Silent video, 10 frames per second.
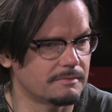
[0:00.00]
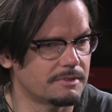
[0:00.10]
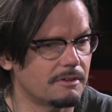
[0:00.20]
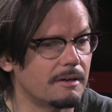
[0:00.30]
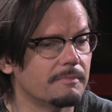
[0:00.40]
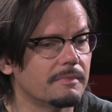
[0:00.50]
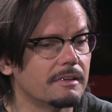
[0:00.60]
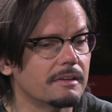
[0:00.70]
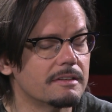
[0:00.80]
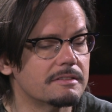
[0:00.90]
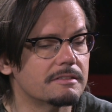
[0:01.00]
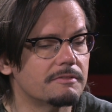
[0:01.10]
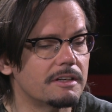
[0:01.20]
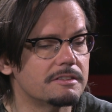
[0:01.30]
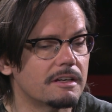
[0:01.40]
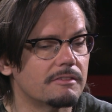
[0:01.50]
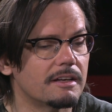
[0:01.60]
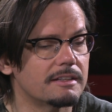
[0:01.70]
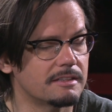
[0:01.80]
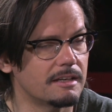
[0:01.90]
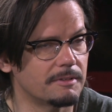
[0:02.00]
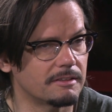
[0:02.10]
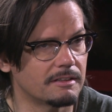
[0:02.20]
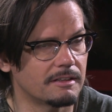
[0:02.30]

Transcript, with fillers: So I'm, I think this is a very generalized statement.